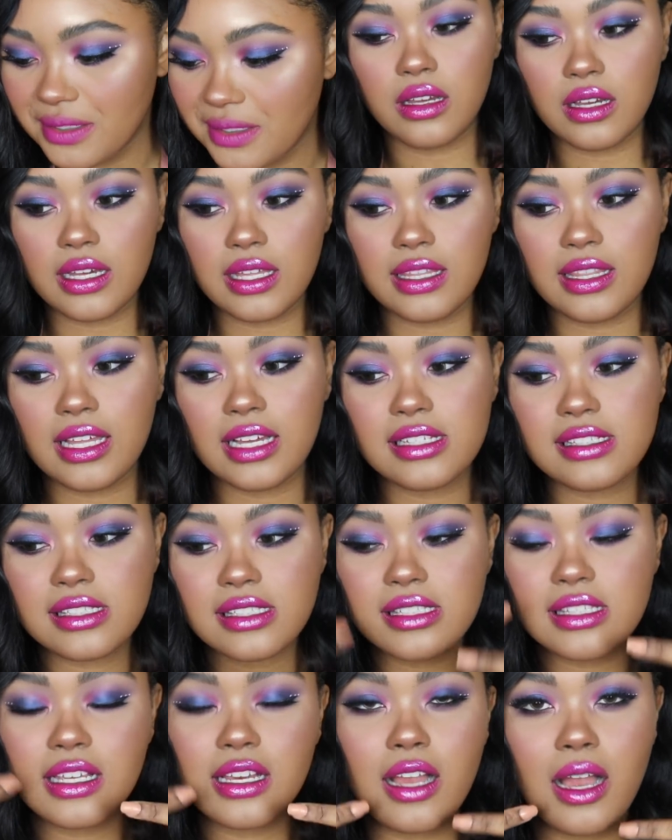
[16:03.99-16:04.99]
Okay,
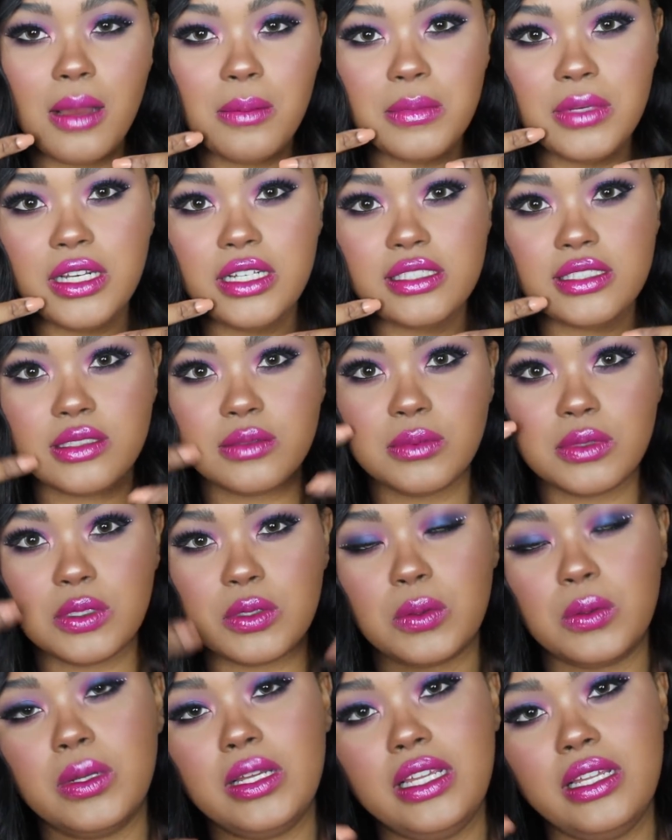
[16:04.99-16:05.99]
that's the combination
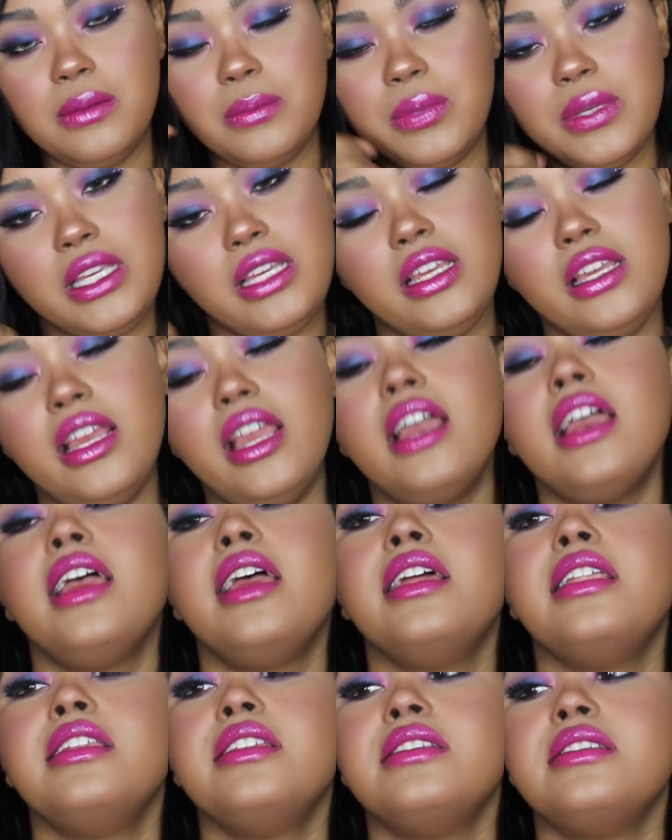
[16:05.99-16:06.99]
with Queen P
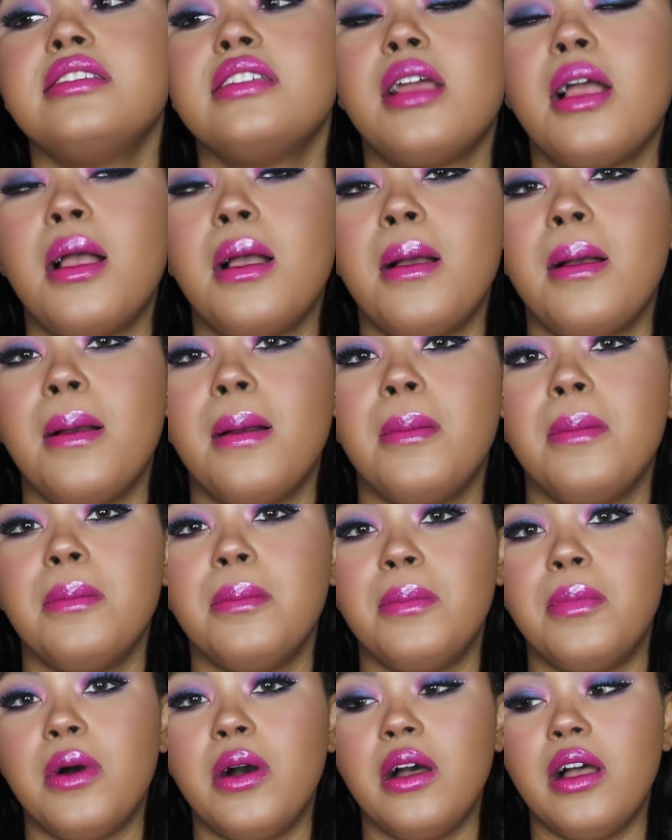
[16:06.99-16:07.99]
and
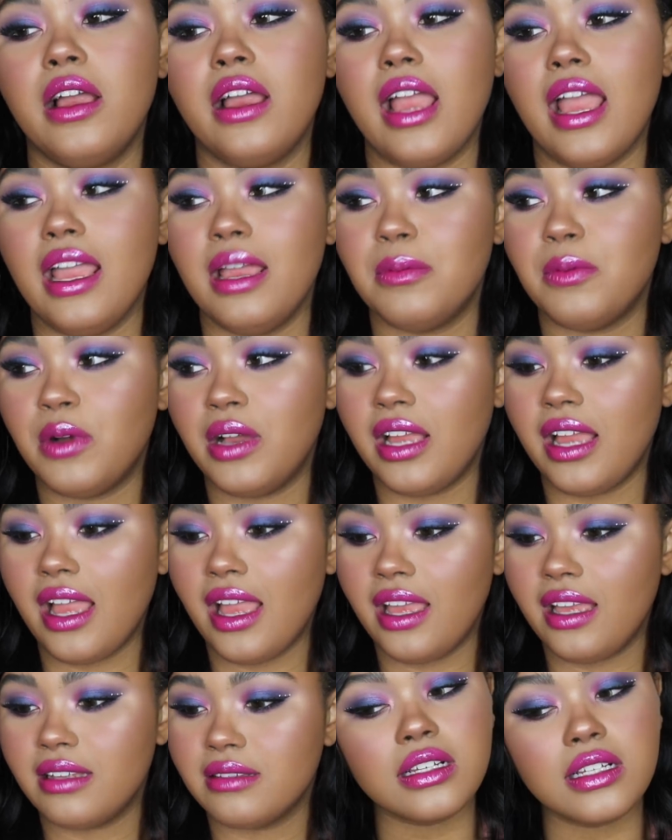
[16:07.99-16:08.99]
Hey Boy
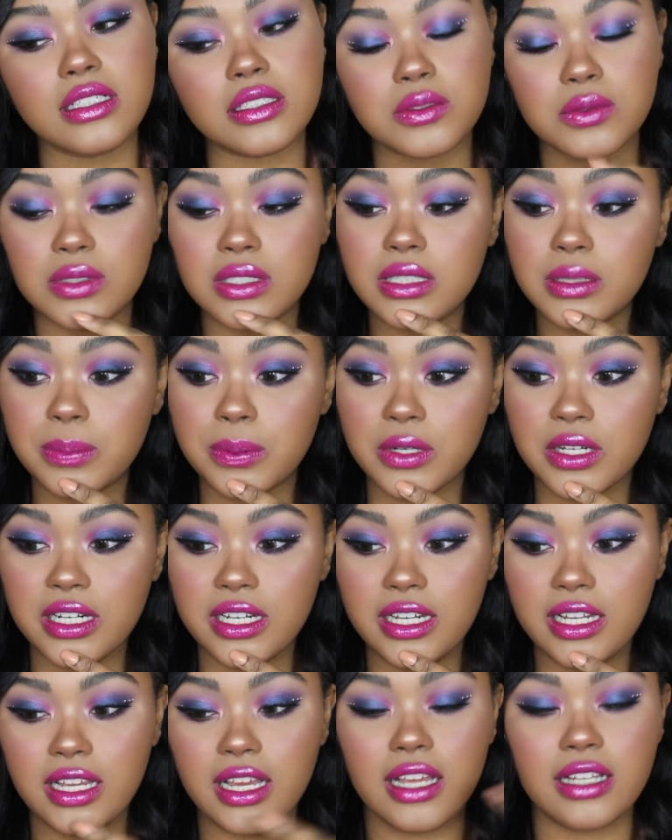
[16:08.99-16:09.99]
Hey. It's really
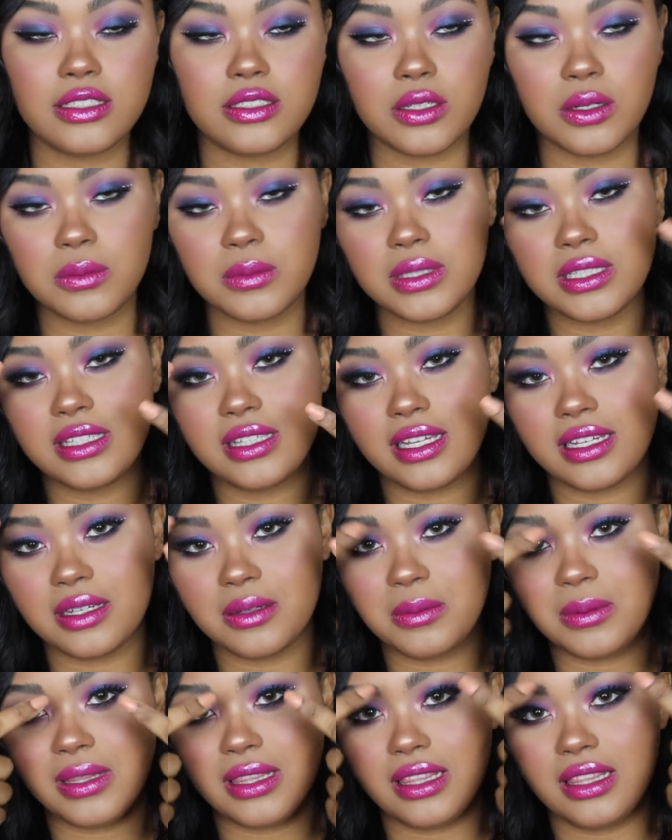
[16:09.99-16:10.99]
pretty. Don't really like
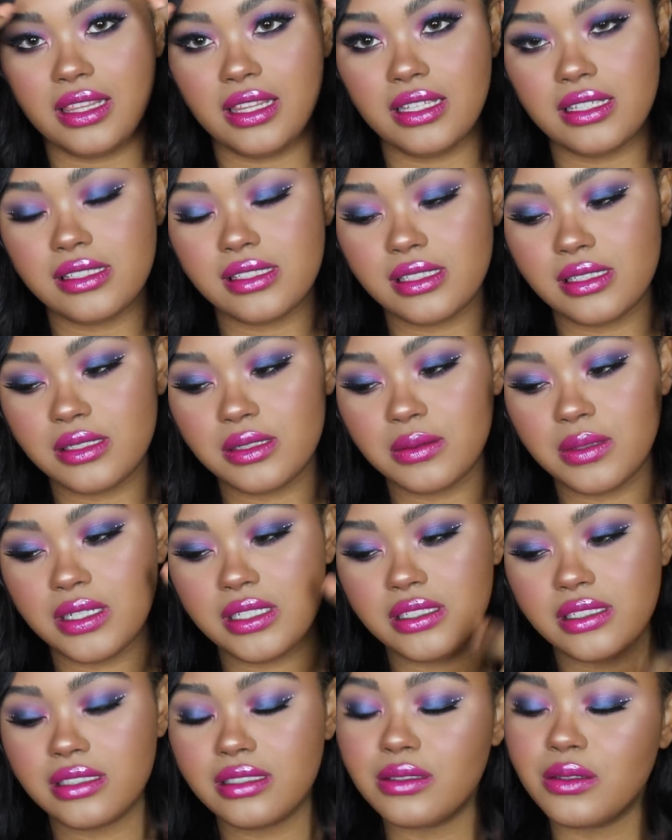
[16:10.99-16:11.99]
it with this
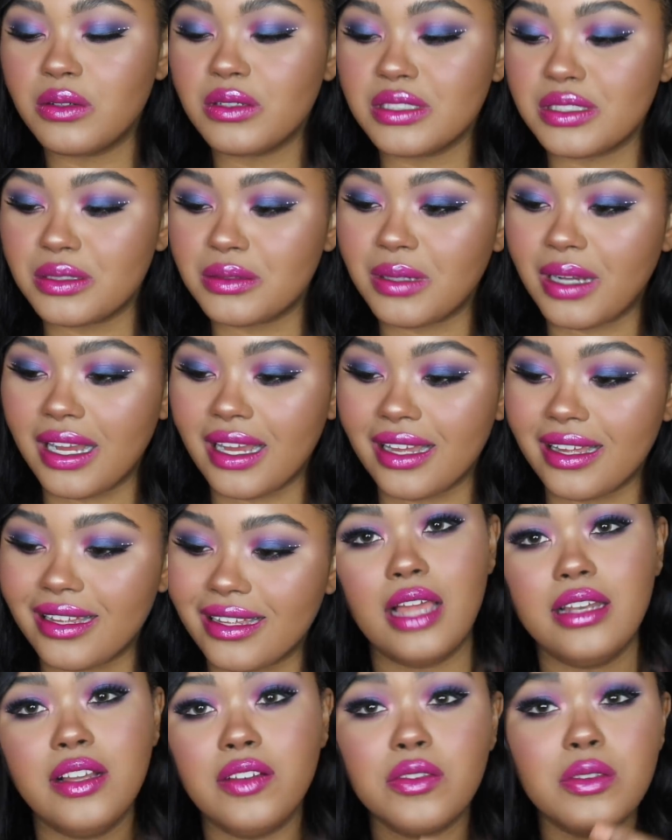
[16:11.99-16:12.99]
situation, or do I?
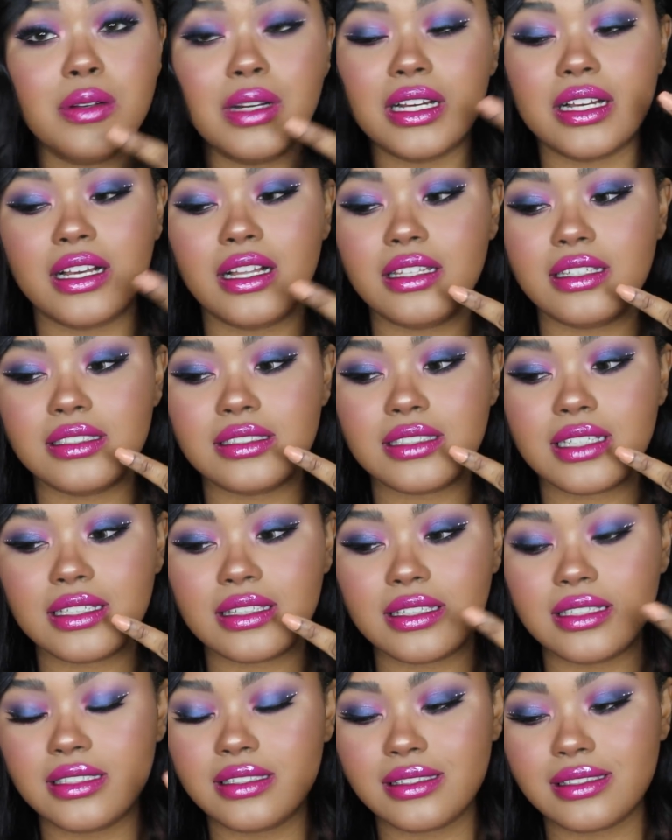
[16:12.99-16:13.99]
I never wear colors
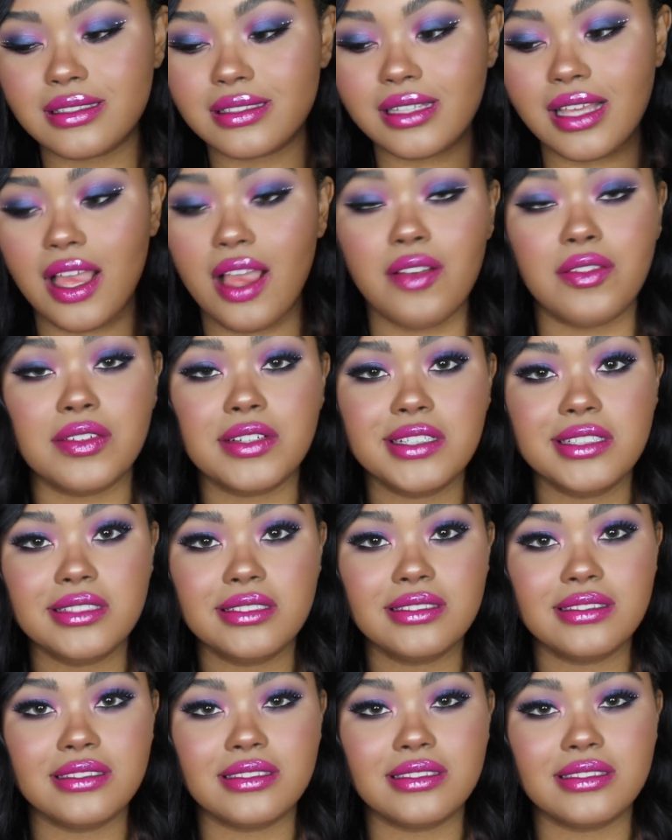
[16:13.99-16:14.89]
like this, ever.